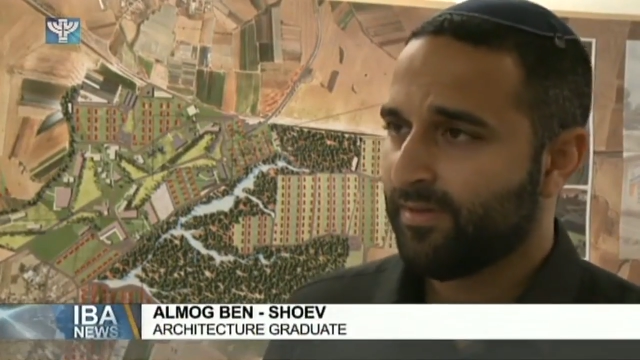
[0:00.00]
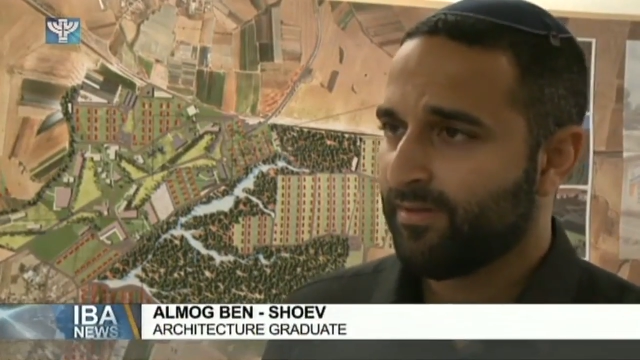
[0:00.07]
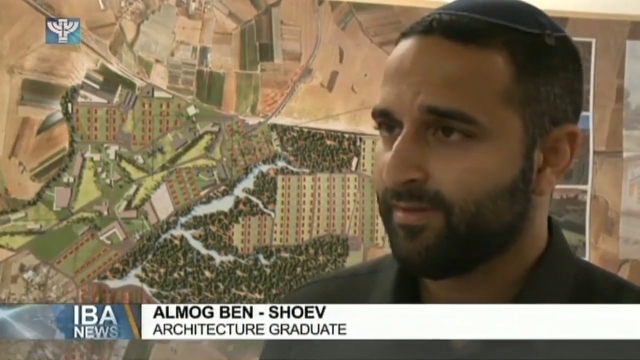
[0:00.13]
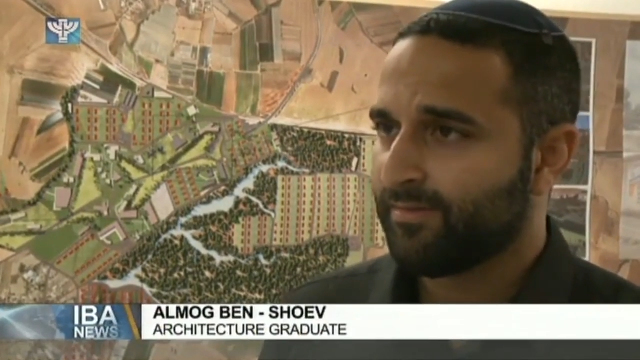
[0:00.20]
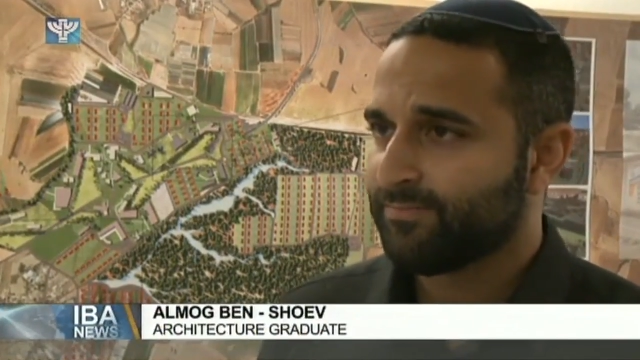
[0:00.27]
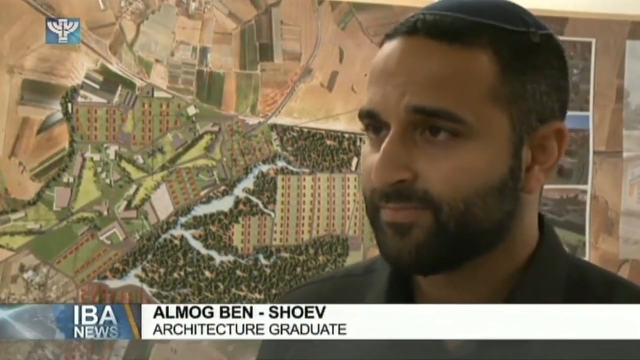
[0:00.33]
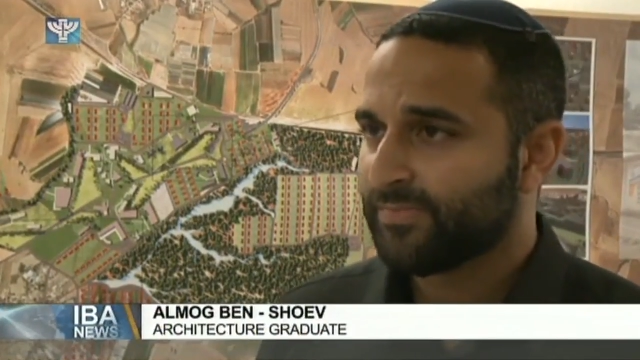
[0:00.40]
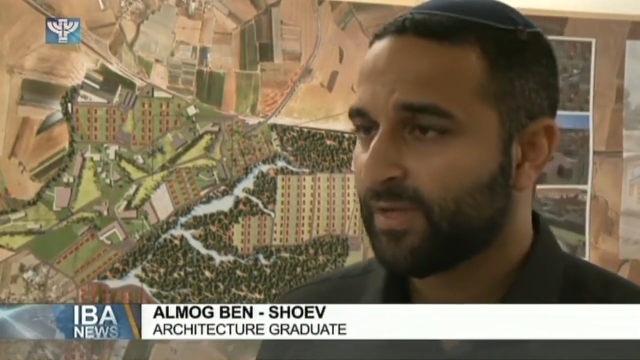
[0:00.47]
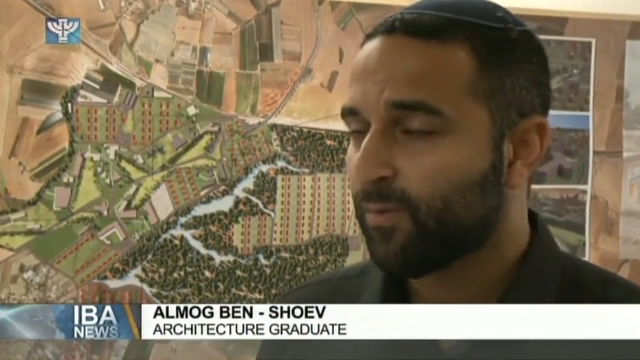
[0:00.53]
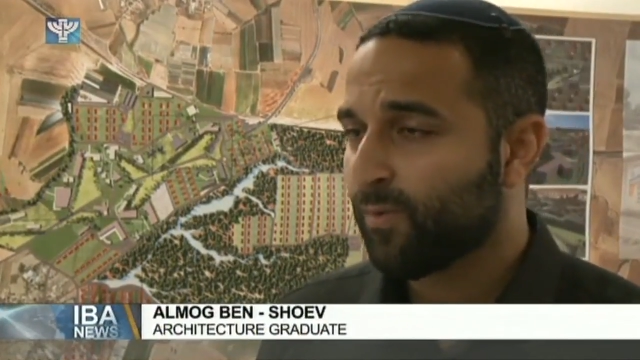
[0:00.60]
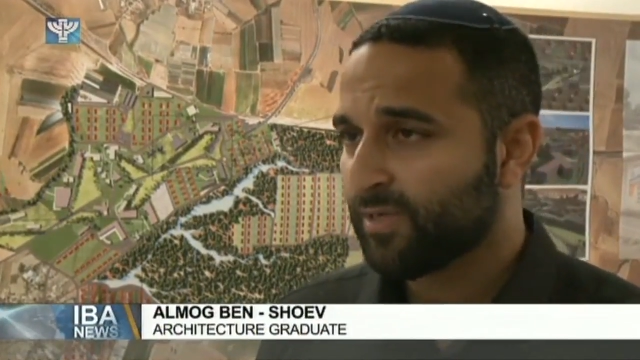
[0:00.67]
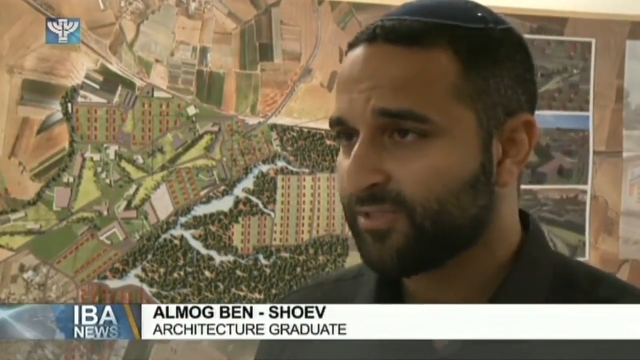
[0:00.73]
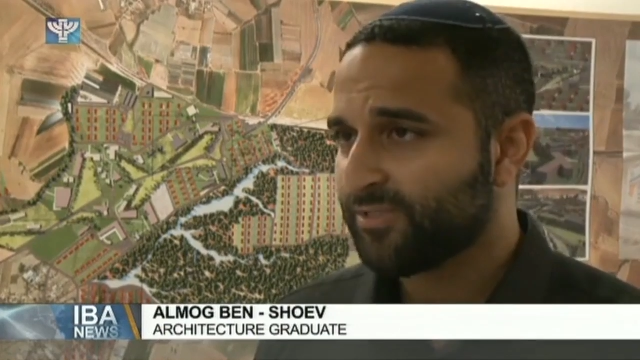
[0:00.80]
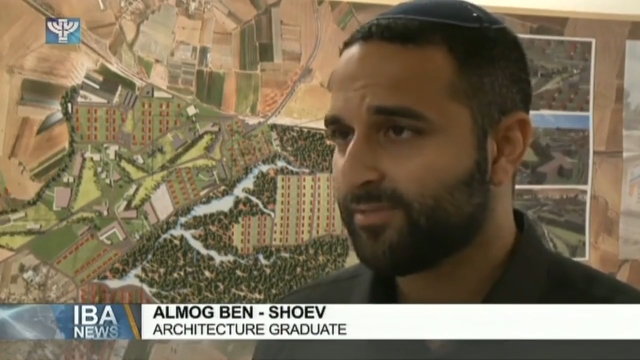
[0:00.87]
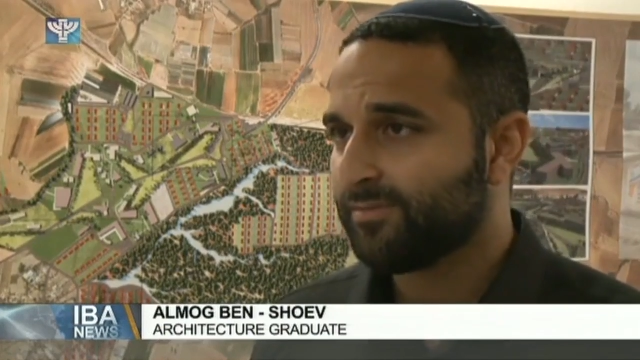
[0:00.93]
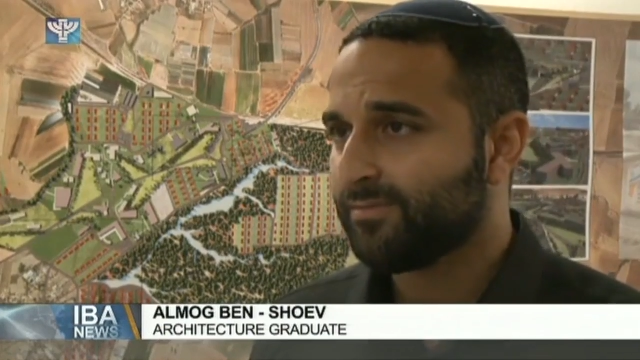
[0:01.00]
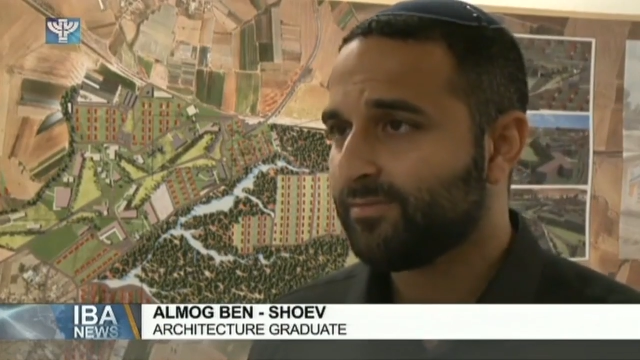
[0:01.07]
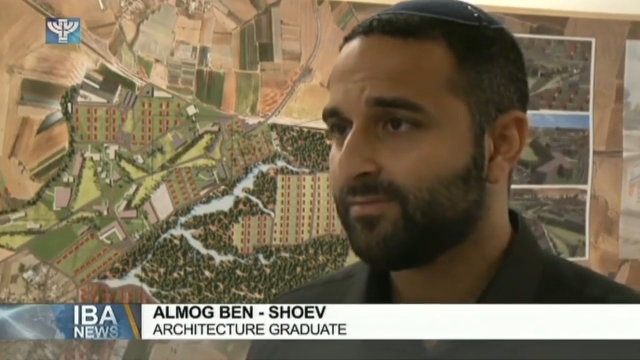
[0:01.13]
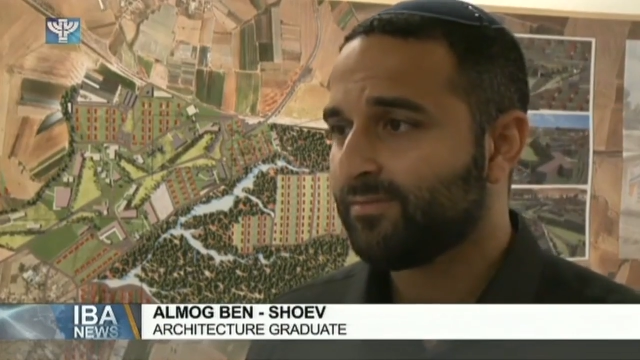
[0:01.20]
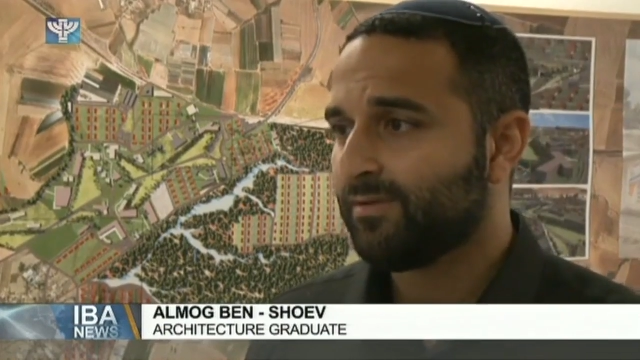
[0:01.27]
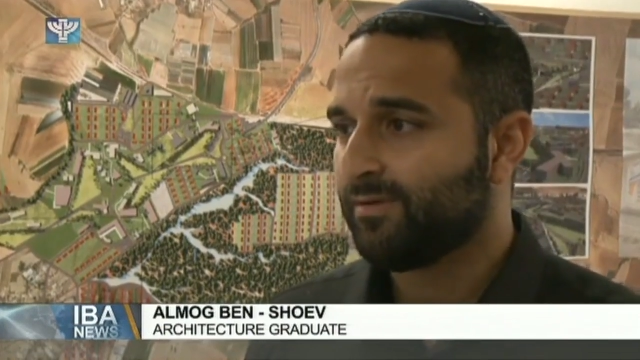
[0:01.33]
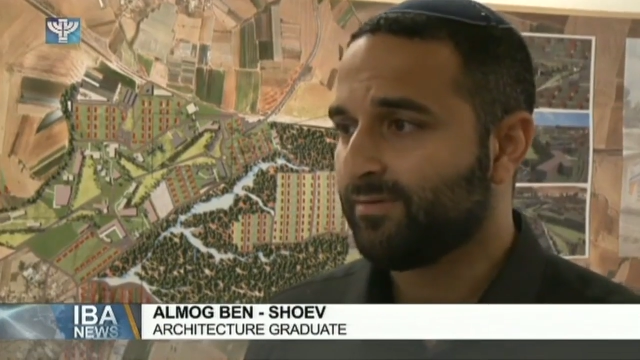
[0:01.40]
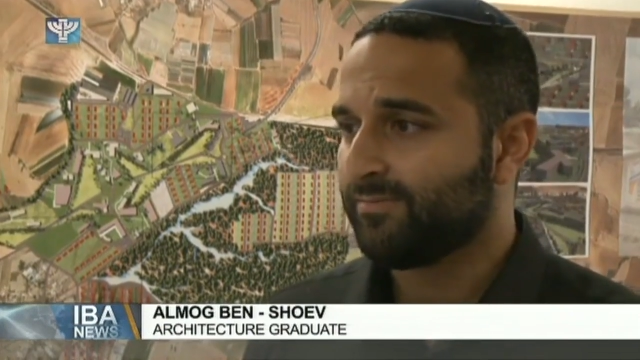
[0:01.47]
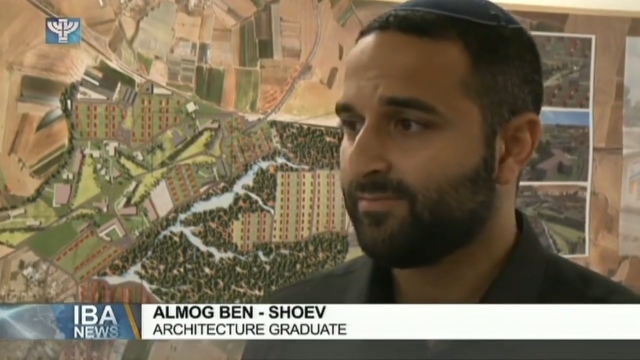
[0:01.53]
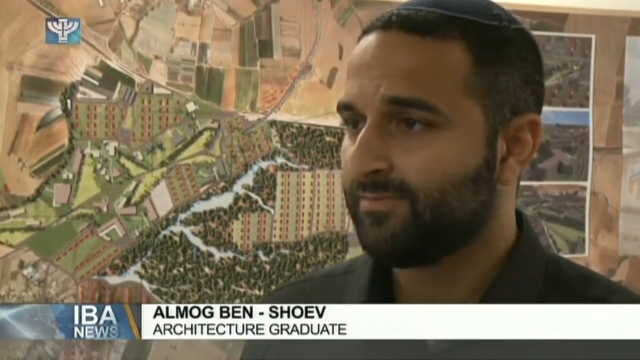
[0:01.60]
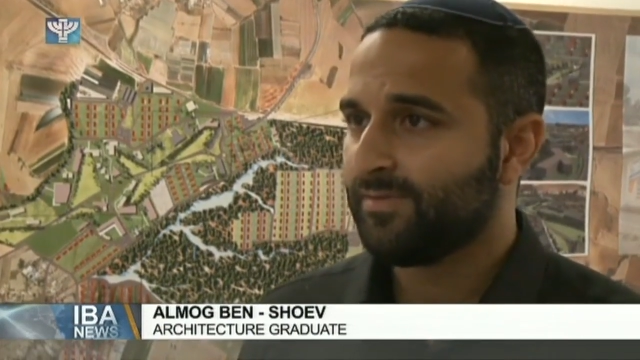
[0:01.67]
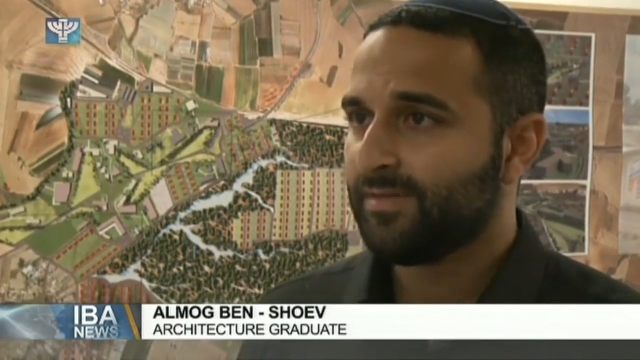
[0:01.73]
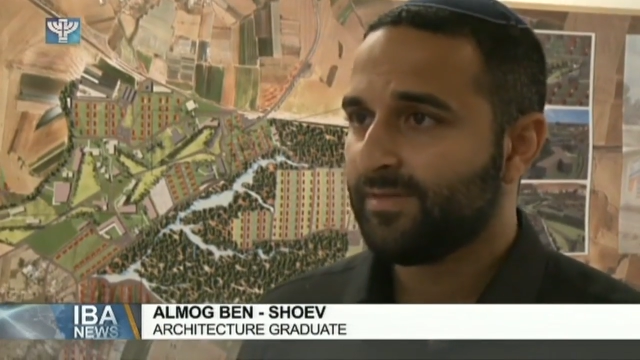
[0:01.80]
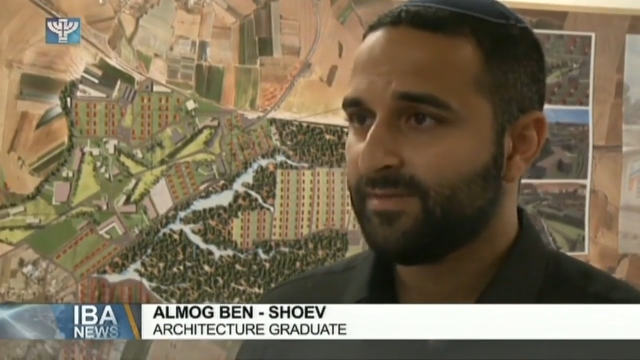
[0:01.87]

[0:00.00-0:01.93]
the question of